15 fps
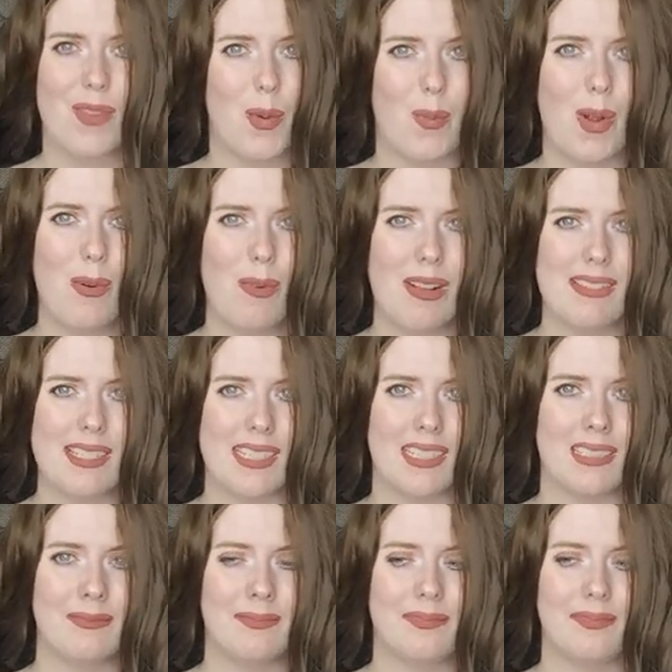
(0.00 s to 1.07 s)
what was
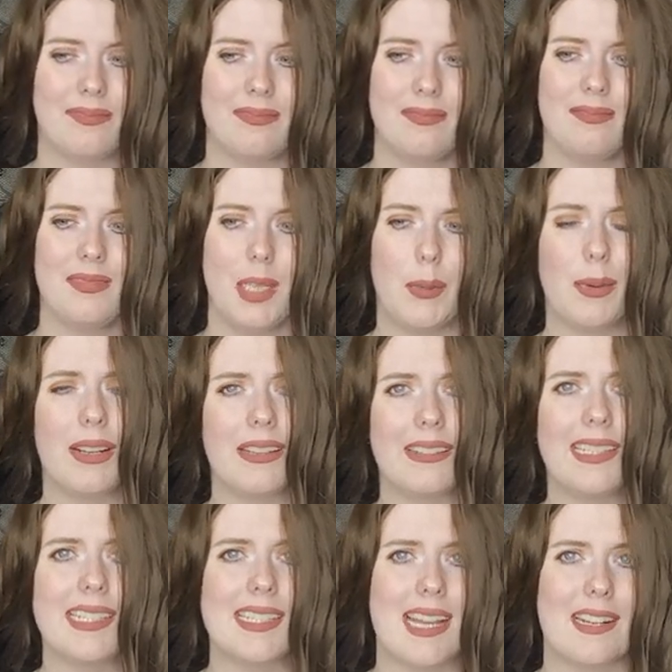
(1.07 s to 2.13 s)
it? Were
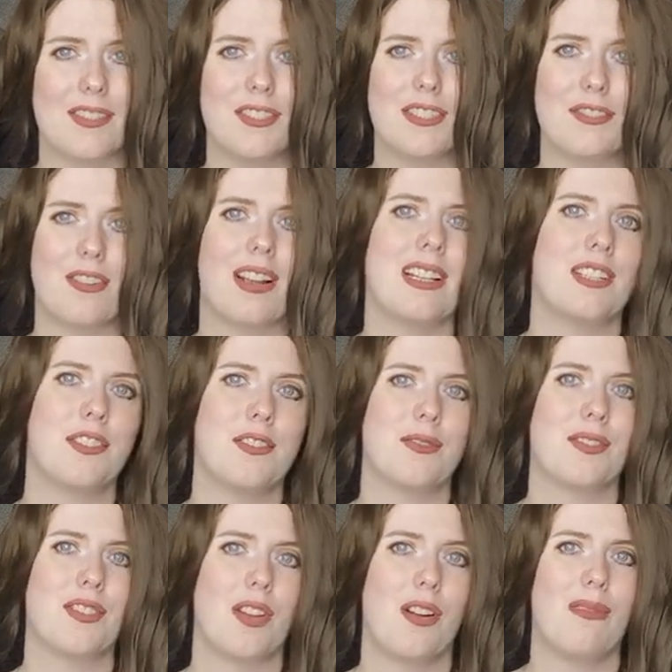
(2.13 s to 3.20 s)
aliens actually trying to
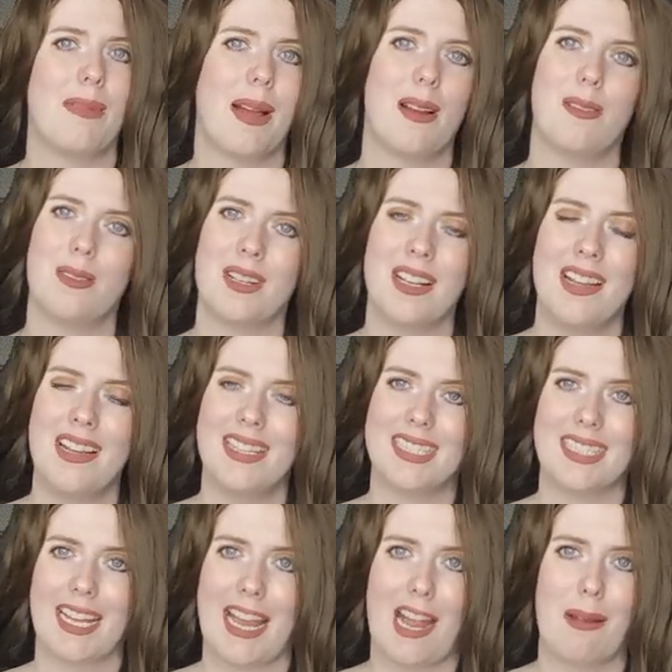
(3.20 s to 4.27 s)
scope out
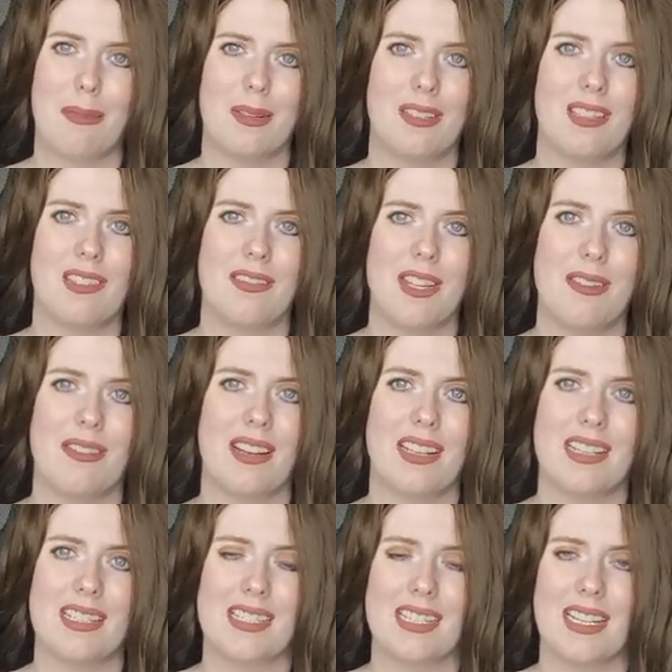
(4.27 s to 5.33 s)
the capital of the
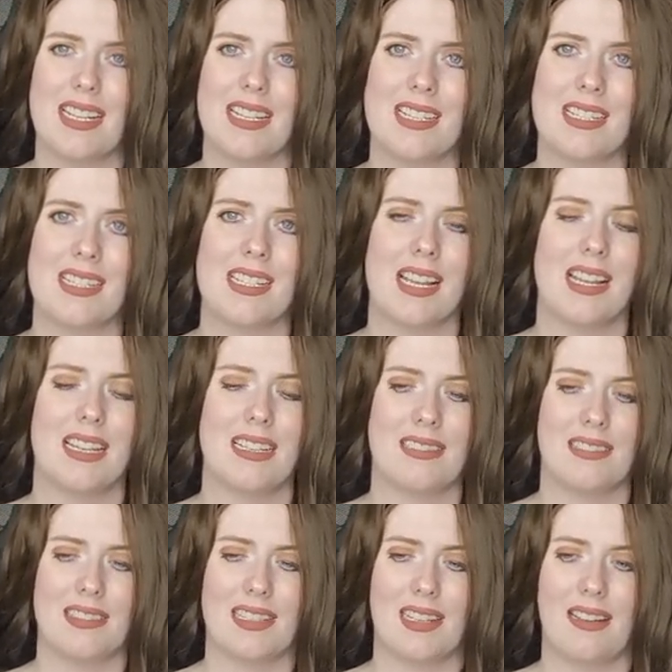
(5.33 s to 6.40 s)
United States
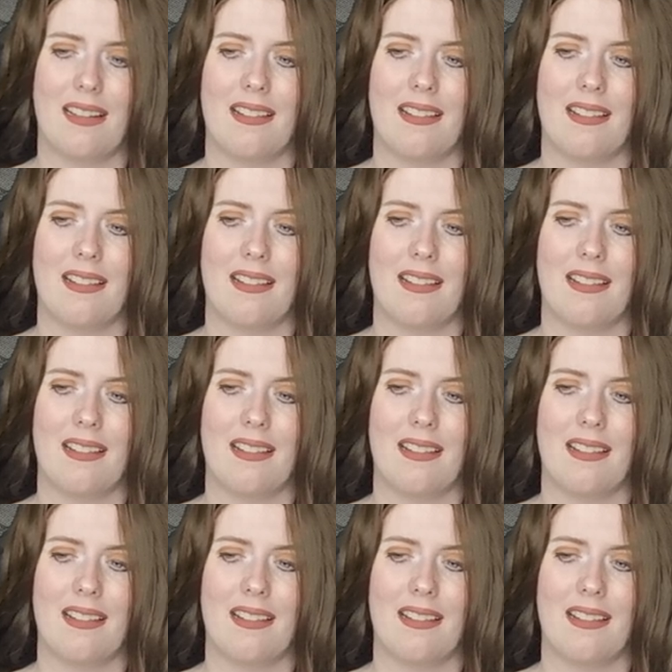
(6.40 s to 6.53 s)
and